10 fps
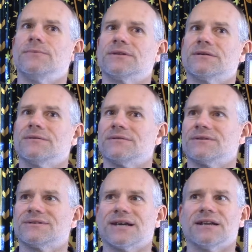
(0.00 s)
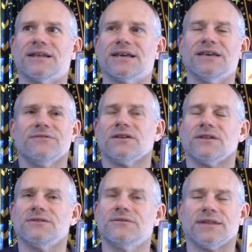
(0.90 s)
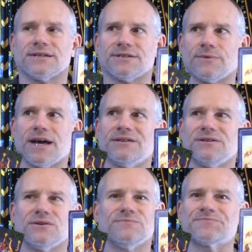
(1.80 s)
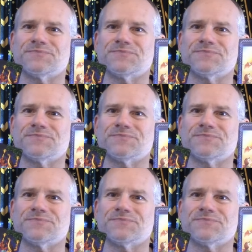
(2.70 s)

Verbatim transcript: but it's kind of like, even though they do things the way I do,